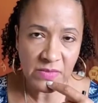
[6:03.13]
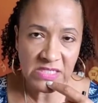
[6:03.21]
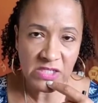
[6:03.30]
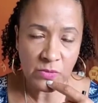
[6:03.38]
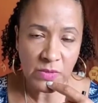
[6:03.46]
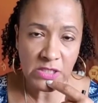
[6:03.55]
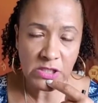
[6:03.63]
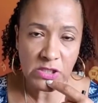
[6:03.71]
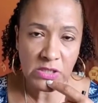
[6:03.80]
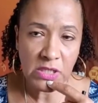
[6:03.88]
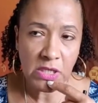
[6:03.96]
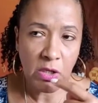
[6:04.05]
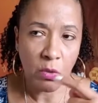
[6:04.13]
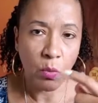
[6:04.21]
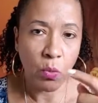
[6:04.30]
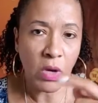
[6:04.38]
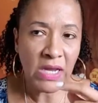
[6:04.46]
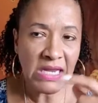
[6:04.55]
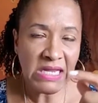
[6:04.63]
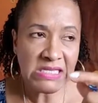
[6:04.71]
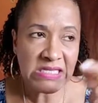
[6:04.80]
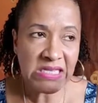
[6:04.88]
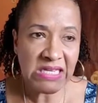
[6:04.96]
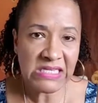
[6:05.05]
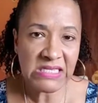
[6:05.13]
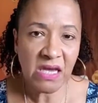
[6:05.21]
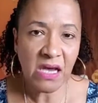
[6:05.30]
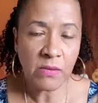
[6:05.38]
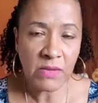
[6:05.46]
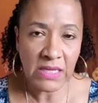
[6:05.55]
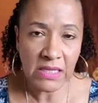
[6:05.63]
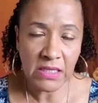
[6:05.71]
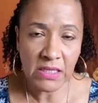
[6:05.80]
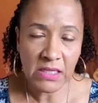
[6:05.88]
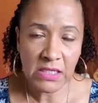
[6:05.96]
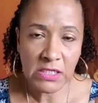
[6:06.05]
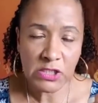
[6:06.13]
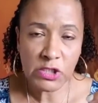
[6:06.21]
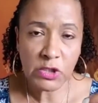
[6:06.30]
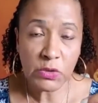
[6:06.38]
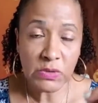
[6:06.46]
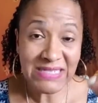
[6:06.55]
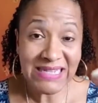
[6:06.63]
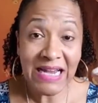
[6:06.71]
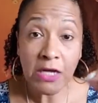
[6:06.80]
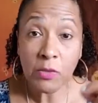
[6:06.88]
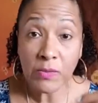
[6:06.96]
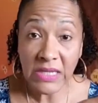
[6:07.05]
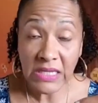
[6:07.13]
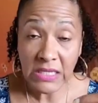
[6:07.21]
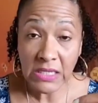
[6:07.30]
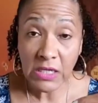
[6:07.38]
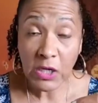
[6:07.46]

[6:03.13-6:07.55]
me so much? What is this coming to tell me?